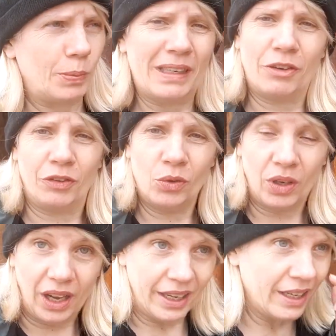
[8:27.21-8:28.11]
Spend a
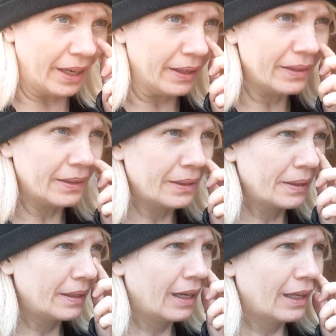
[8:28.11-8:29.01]
fortnight here.
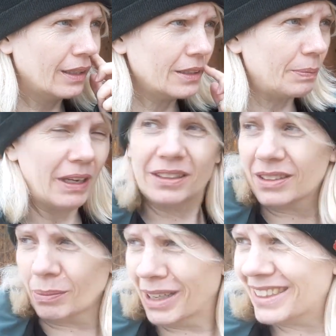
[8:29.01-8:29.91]
This place
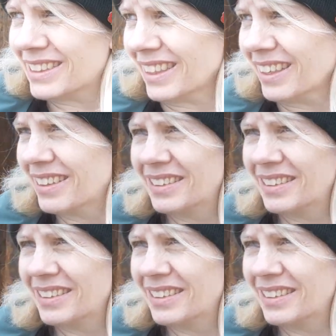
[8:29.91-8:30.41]
is amazing.